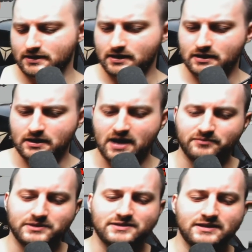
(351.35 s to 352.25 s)
I've
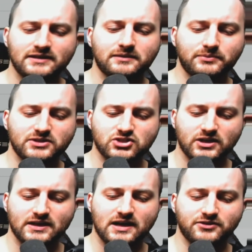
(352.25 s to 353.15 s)
been Dick. Please
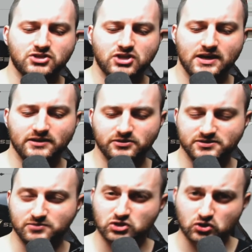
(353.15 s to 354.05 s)
check out the channel,
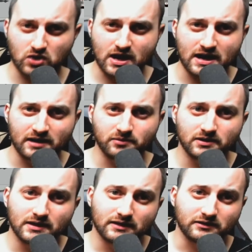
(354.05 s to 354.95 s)
subscribe,
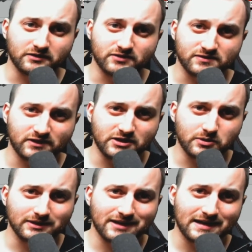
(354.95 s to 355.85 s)
leave this
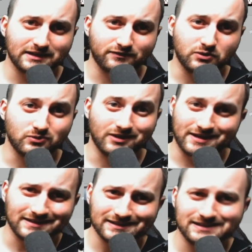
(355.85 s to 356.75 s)
video a like if you
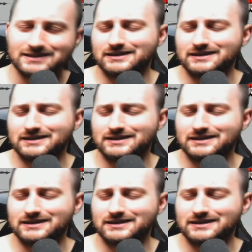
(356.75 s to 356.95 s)
like it.